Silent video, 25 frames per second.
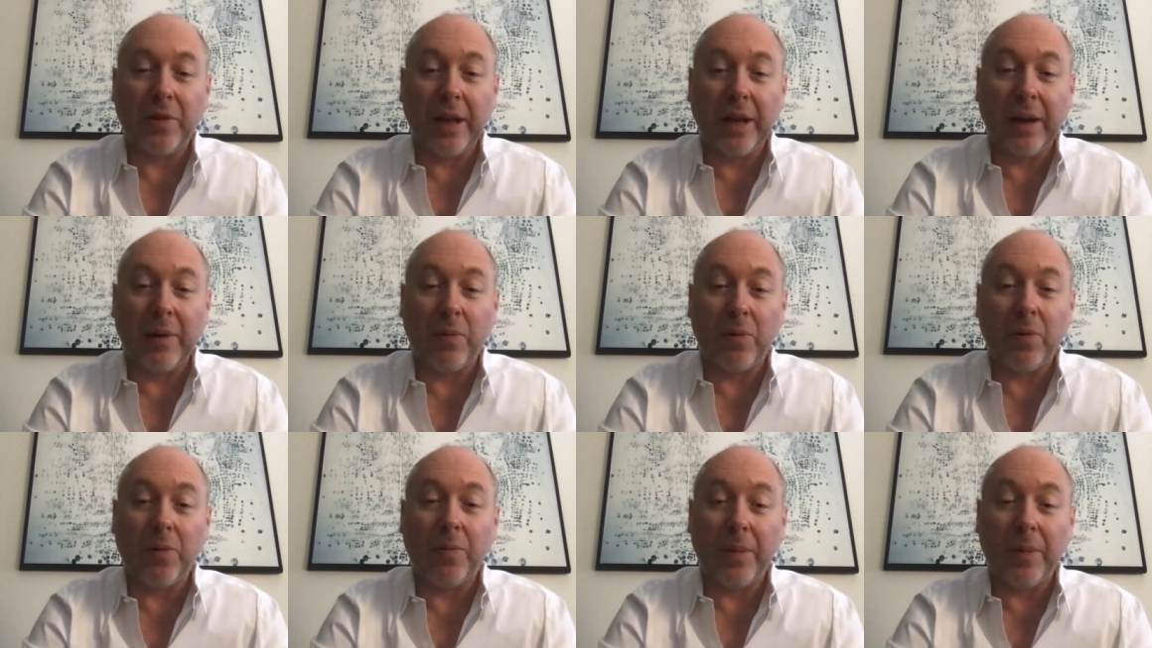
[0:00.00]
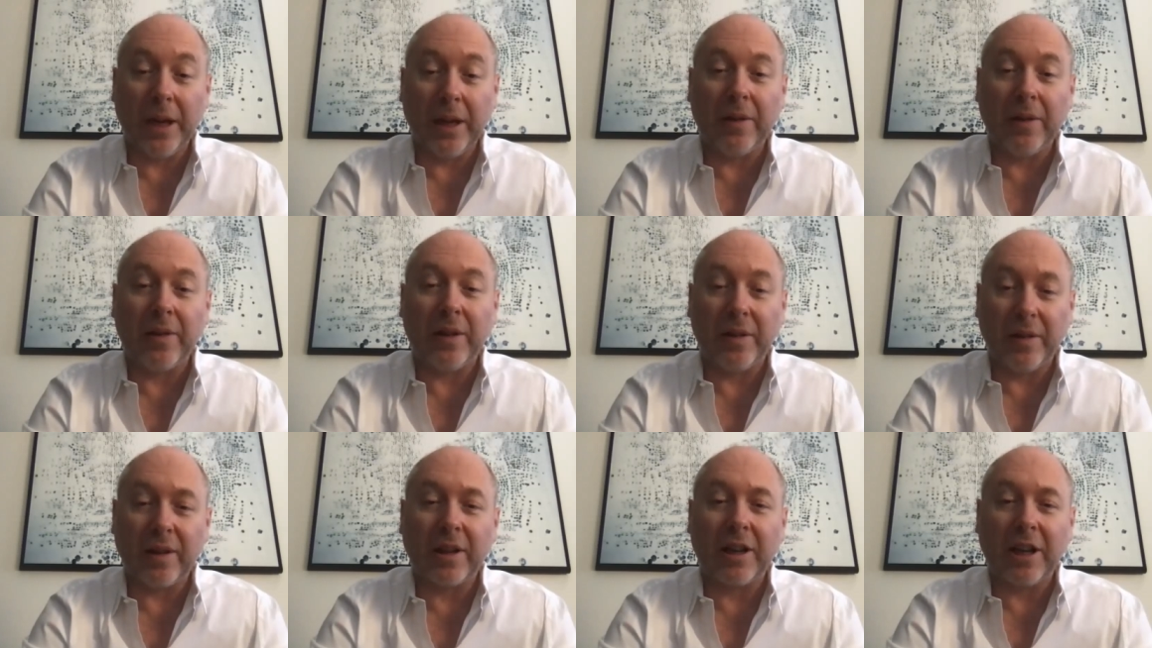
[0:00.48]
that will mean
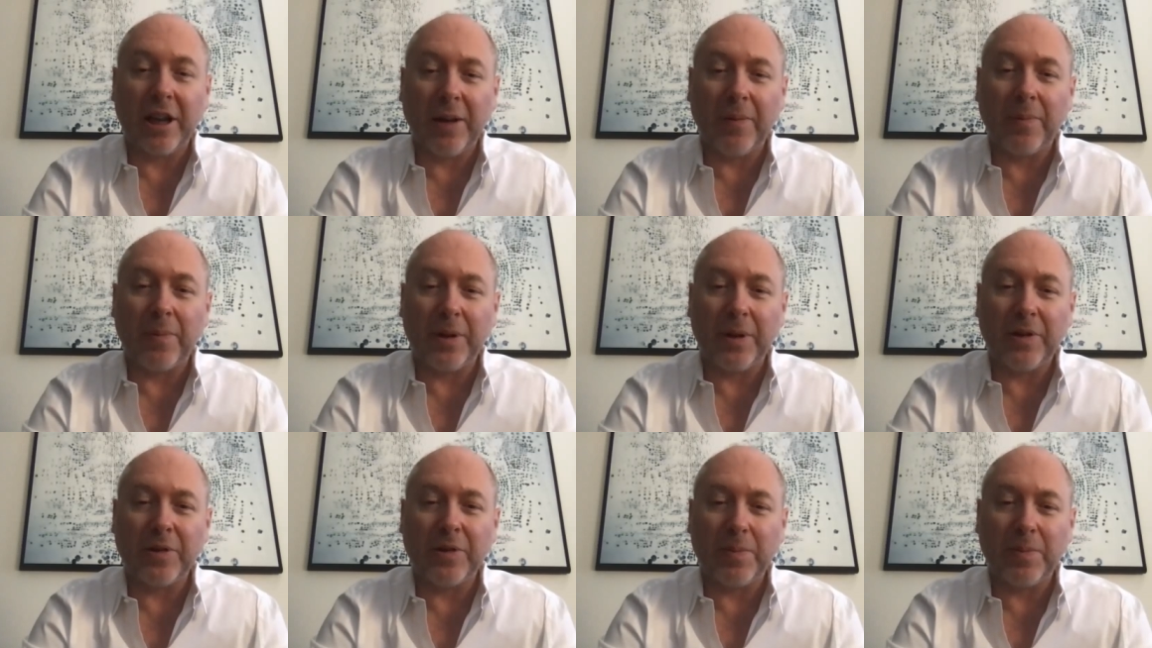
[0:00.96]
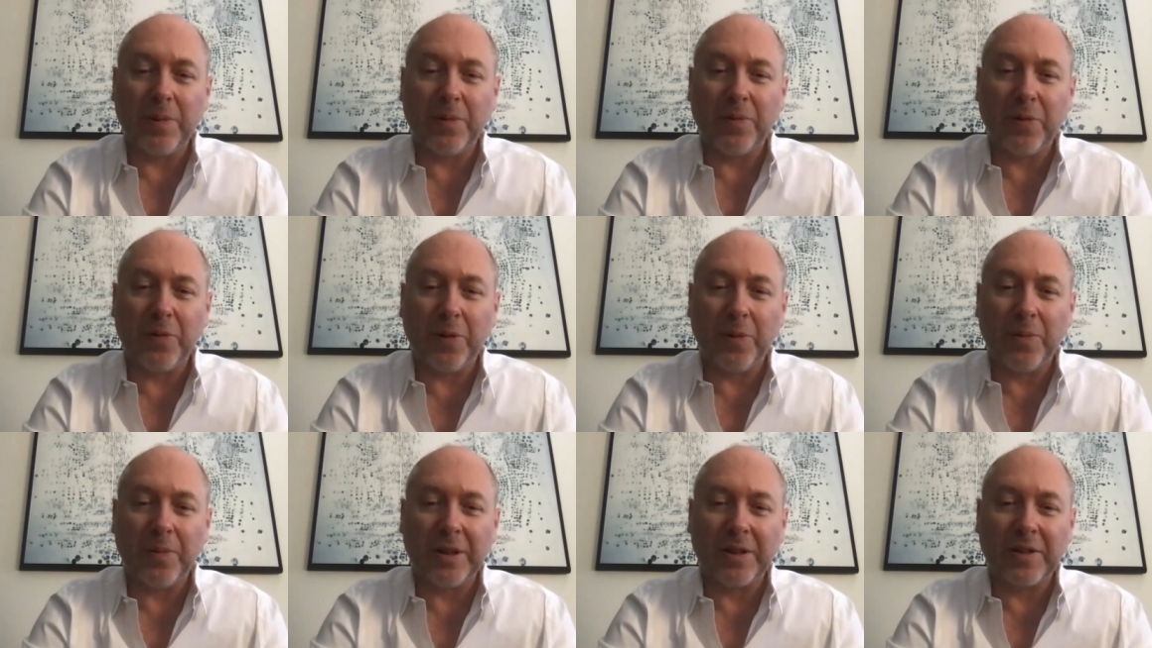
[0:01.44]
that the company has
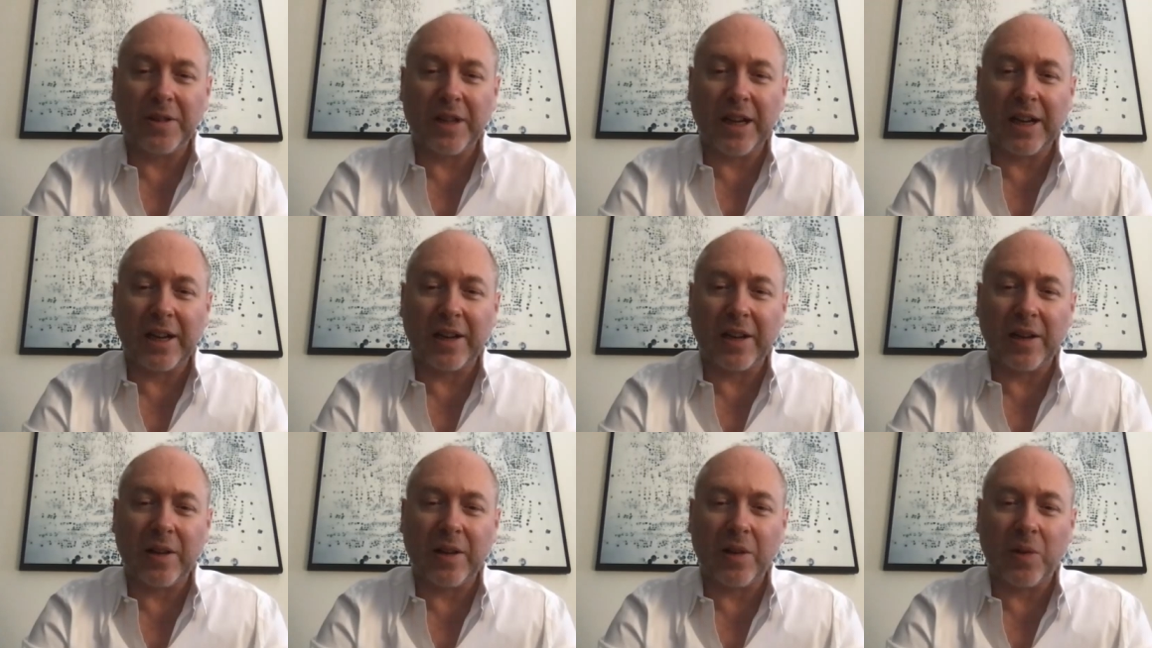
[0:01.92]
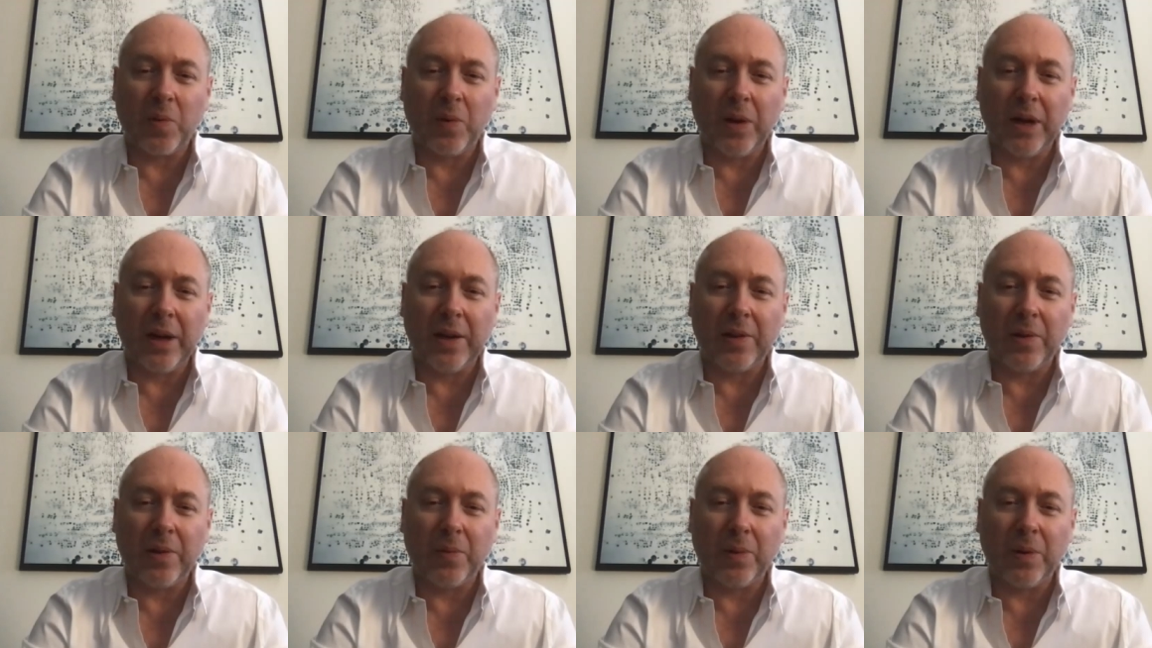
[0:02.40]
performed exactly the
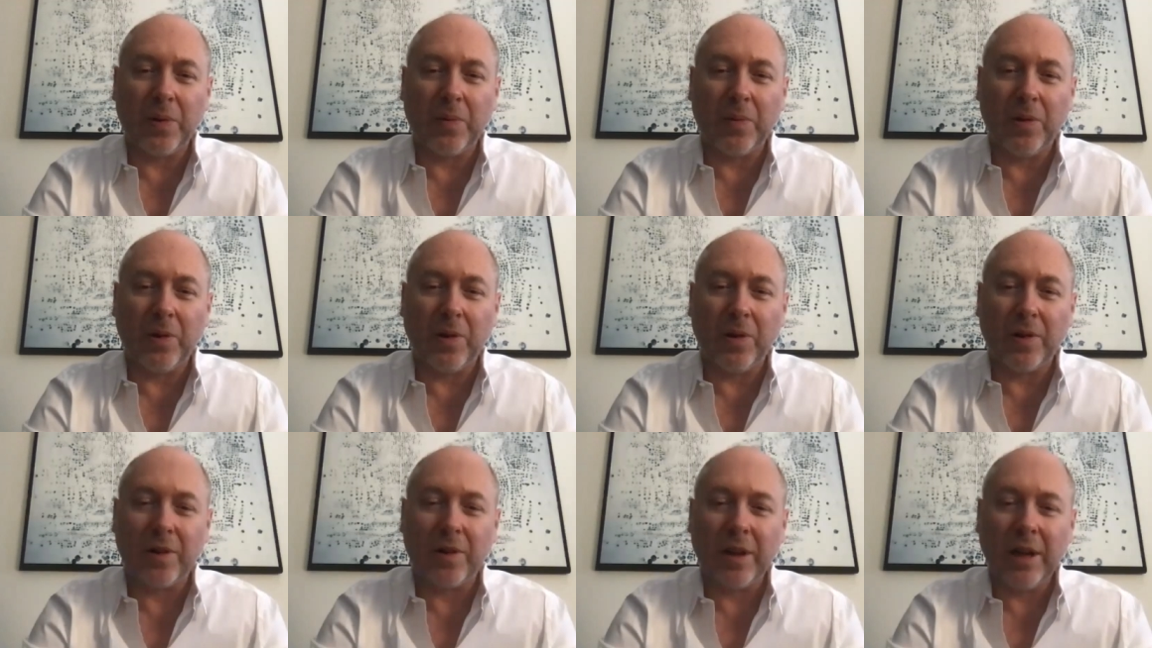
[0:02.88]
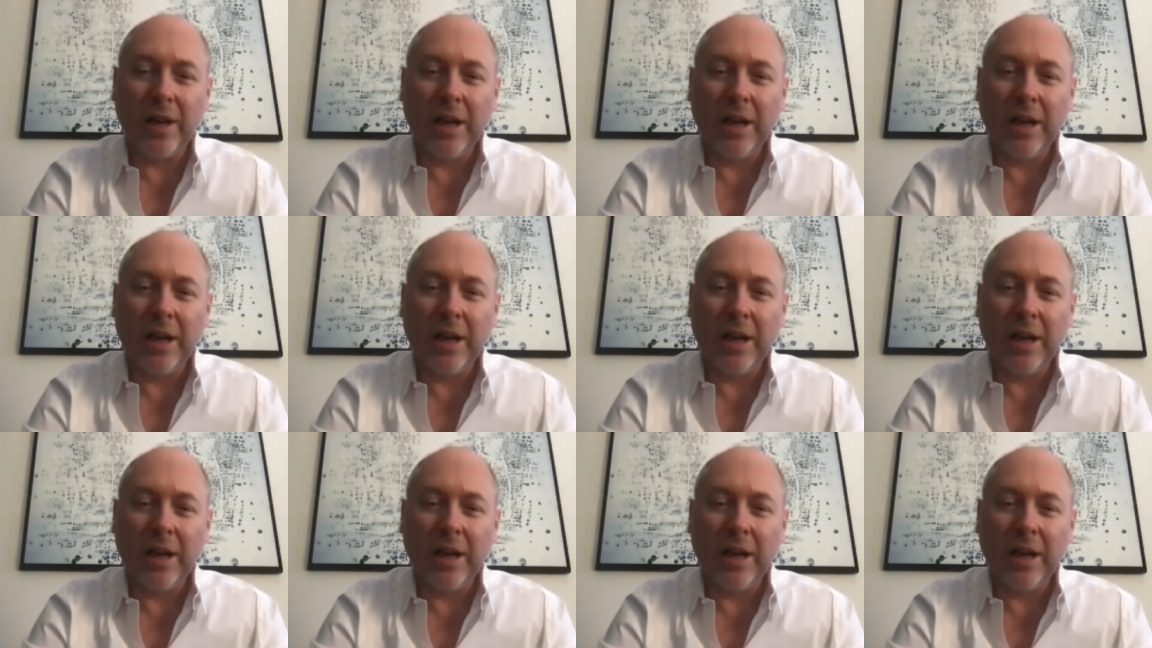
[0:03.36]
way that we want.